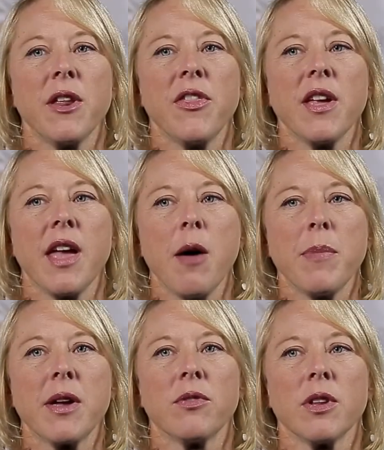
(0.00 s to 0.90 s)
But I think
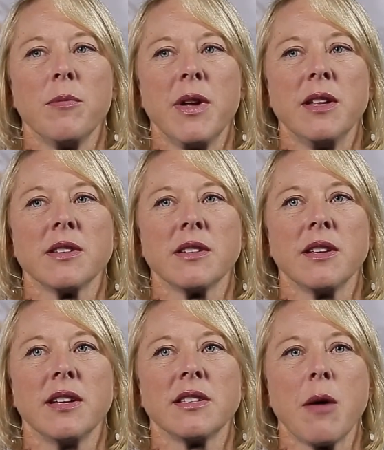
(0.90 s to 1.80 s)
epic really means
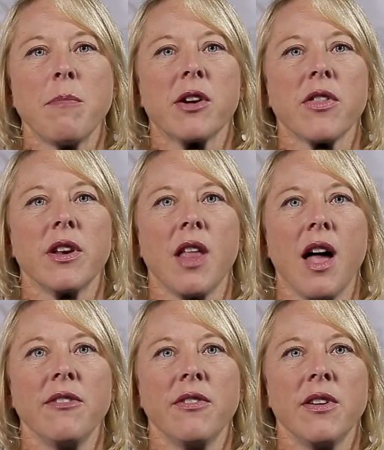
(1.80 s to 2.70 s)
it's, it's that bigger than
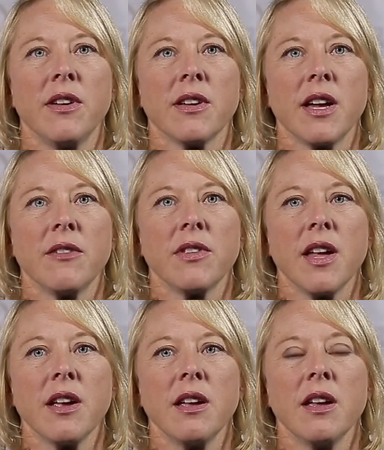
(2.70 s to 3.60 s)
life kind of
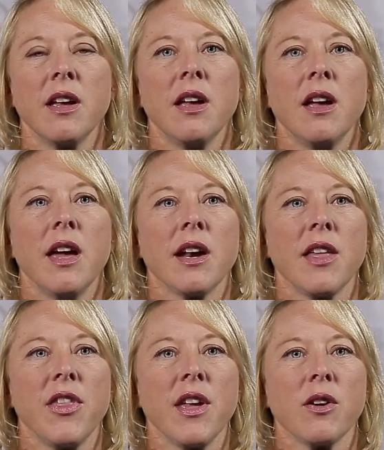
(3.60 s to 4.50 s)
thing. And
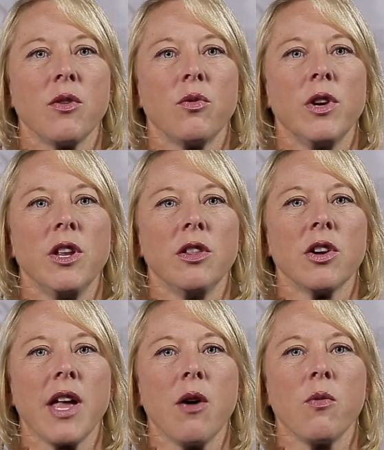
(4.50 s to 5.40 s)
I think when you
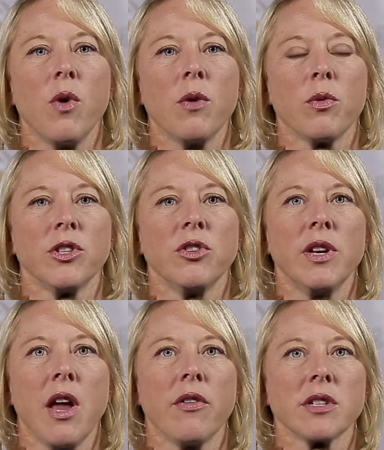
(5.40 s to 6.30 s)
look at what we're
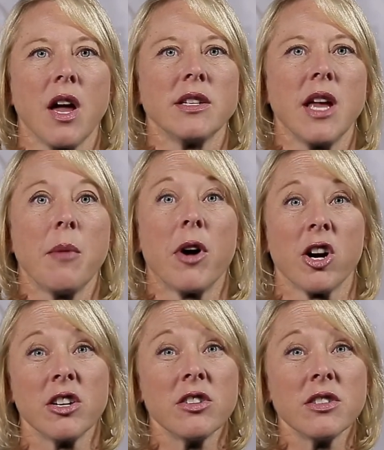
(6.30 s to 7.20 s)
doing now as content
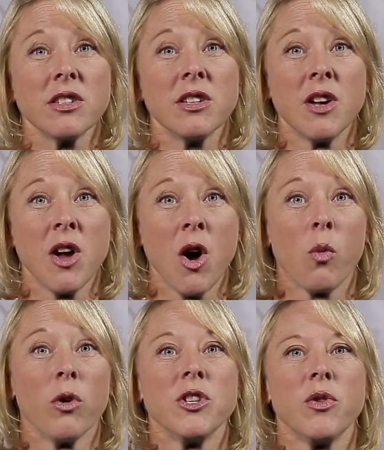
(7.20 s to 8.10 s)
marketers,
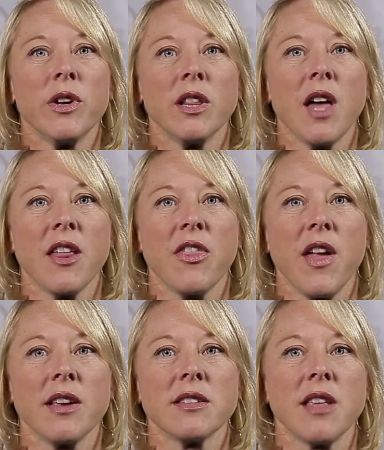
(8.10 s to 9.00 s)
we're doing a lot of
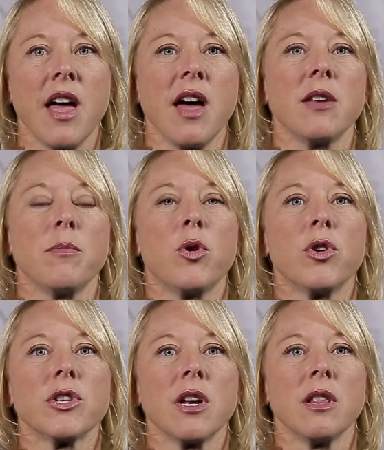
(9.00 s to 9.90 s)
things that
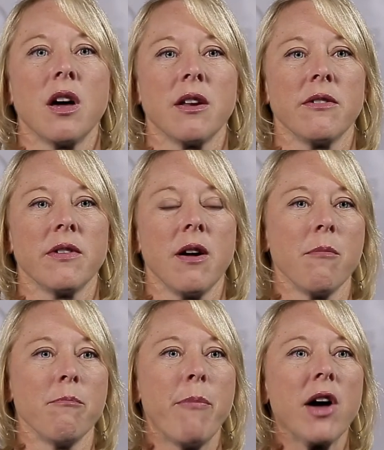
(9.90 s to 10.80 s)
push a lot of
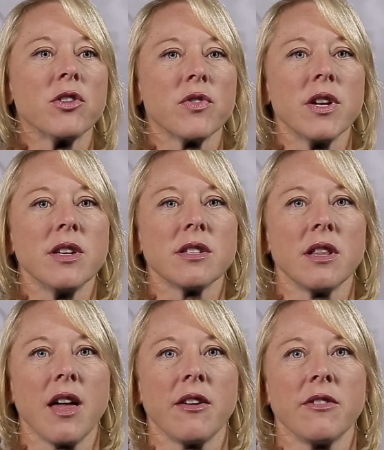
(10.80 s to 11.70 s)
um, boundaries,
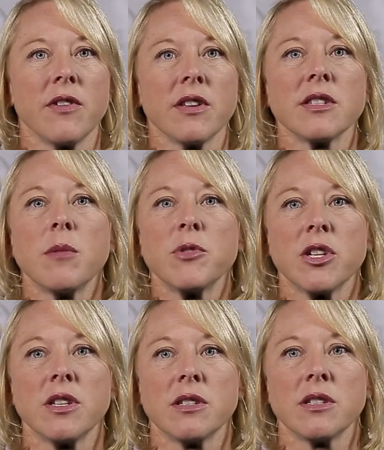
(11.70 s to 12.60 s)
a lot of
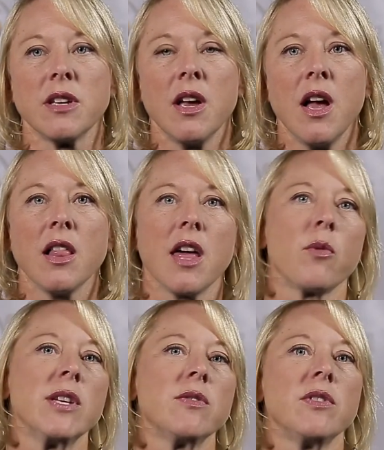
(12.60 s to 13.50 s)
assumptions, a
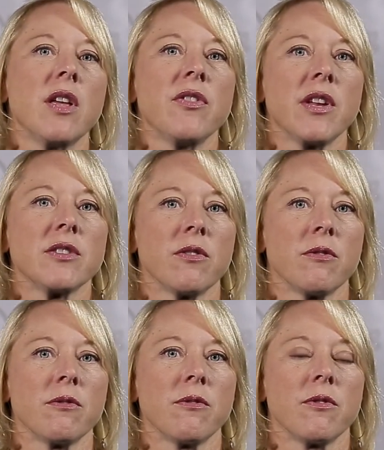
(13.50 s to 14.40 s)
lot of ways we've done things
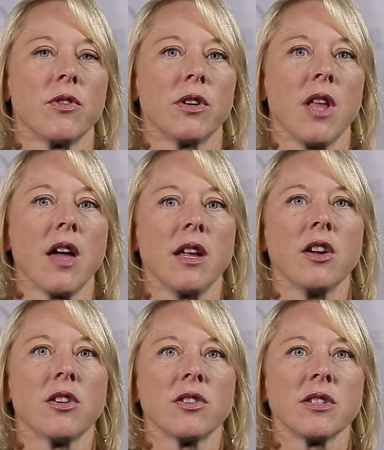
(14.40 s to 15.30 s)
for, for a lot of
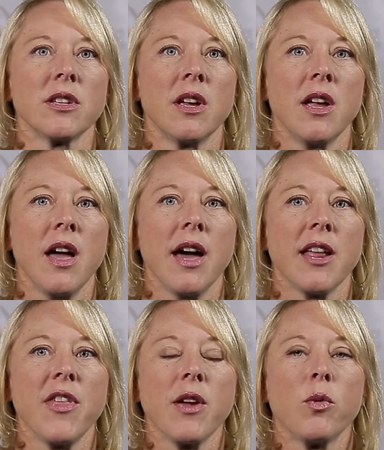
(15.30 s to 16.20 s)
years.
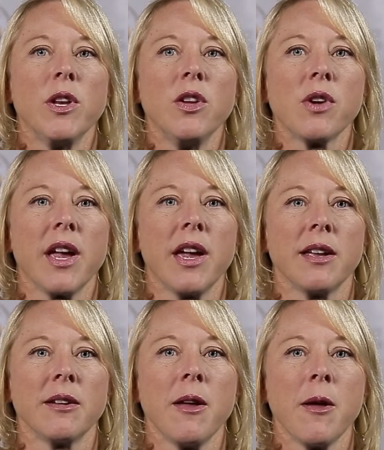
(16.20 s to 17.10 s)
And I think when you
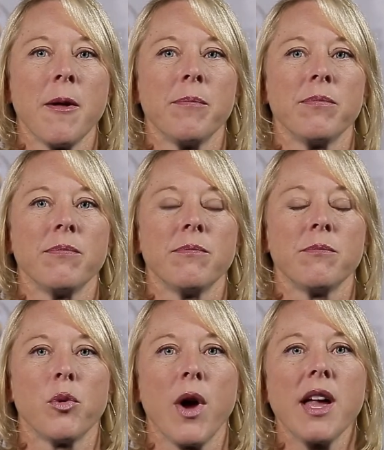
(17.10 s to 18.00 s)
can
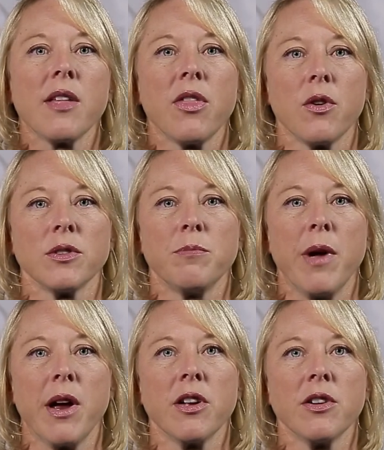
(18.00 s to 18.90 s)
break those
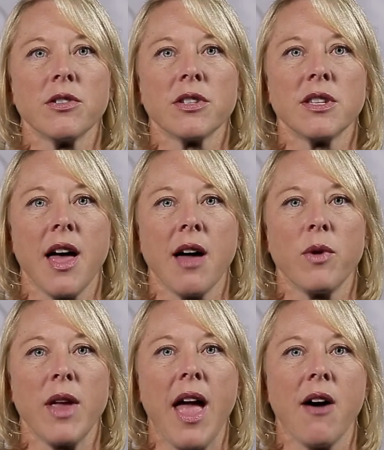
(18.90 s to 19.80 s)
barriers
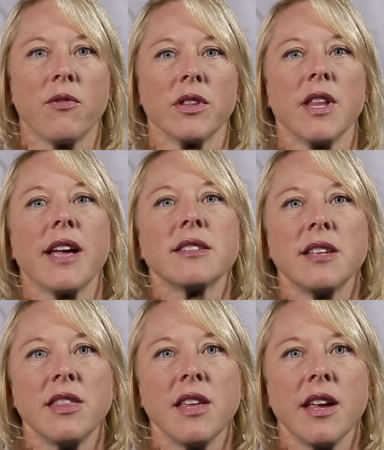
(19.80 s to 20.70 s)
that we have with
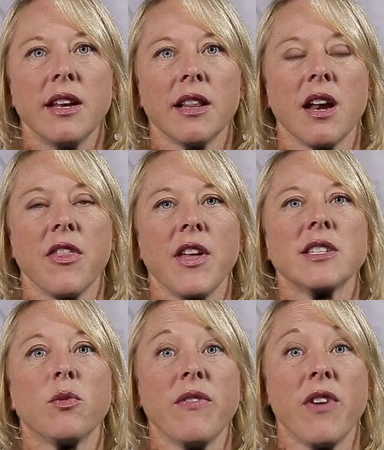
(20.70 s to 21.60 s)
legacy thinking and a lot of
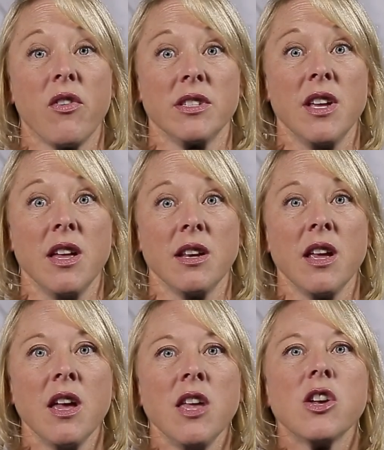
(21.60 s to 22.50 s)
things that we've always
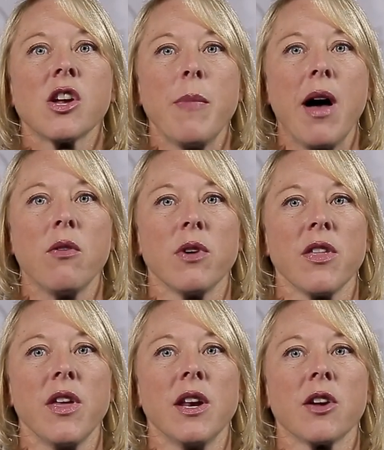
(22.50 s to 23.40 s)
done, you come out
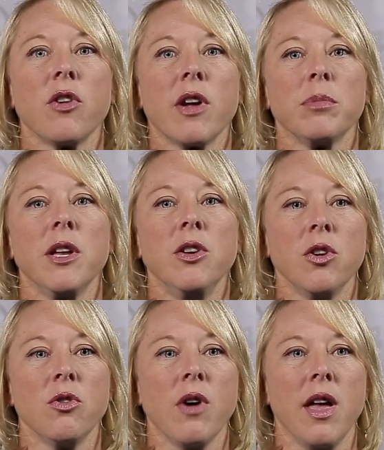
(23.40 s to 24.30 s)
with an incredibly
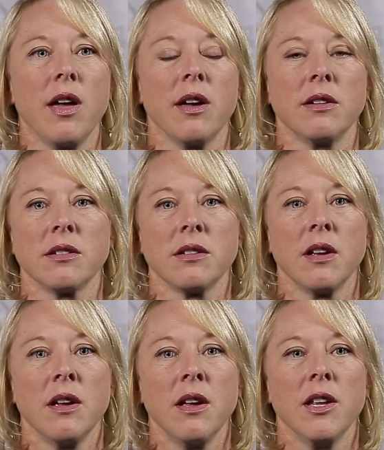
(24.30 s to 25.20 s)
new and
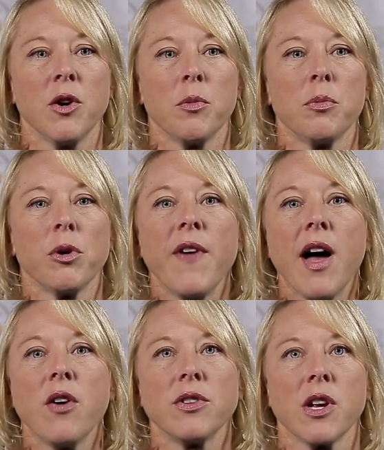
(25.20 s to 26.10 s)
you know
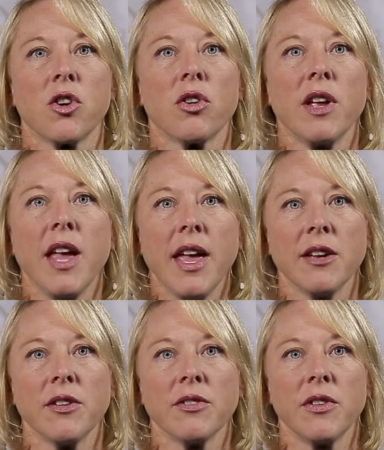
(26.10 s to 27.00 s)
profound and
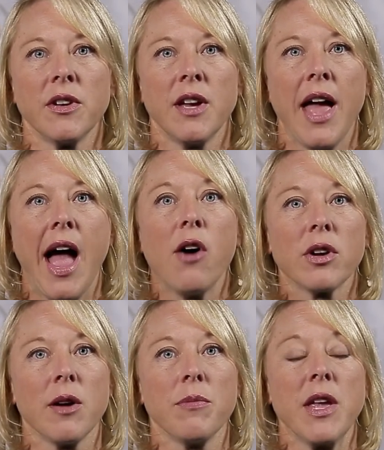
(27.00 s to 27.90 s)
creative
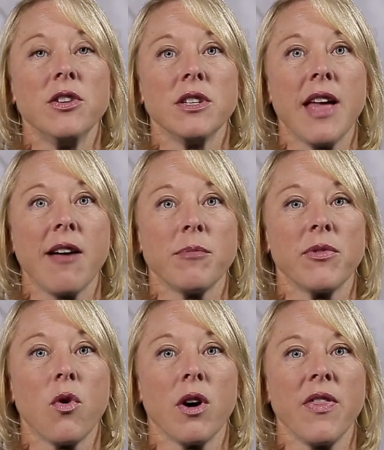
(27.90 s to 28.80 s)
outcome that you didn't have
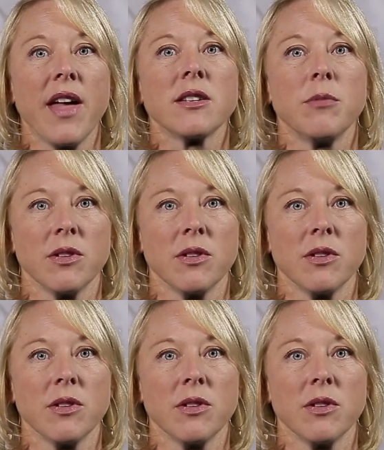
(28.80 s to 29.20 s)
before, and that